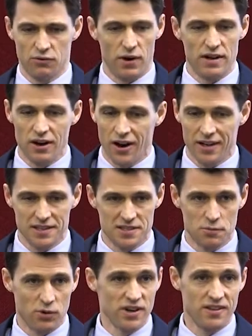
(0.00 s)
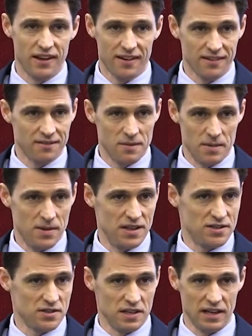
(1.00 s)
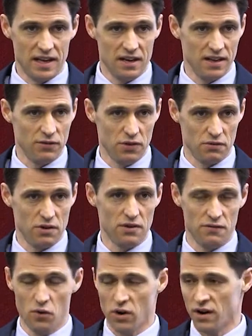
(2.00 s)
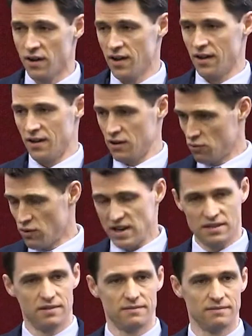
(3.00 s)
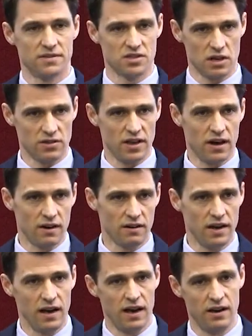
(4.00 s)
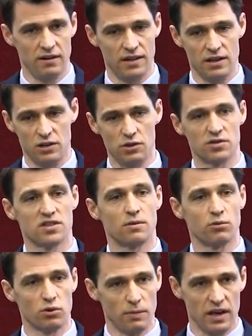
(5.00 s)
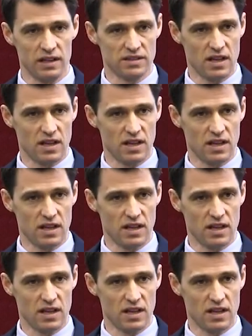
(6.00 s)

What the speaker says: the right audience to bring you there, maybe they just can get you to level 3 or 4, great. Start there, and then you do subgroup meetings